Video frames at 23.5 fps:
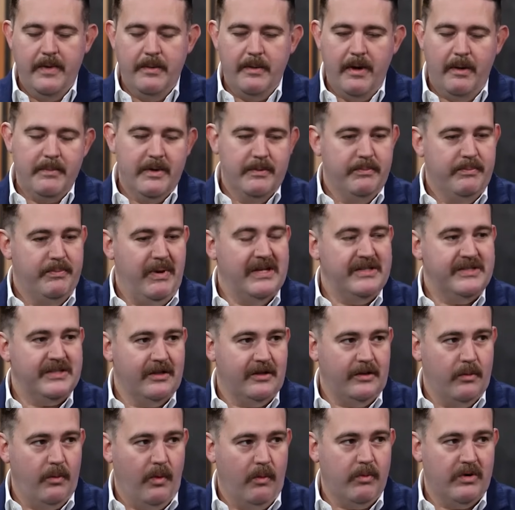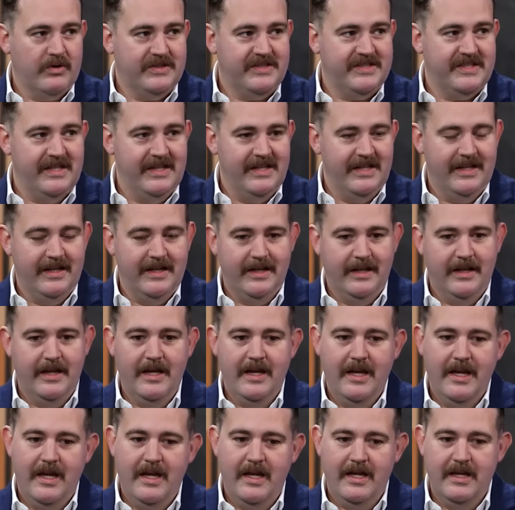I mean, basically what we're seeing
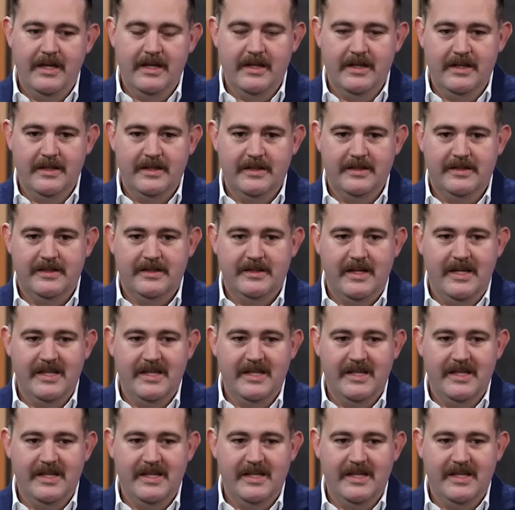is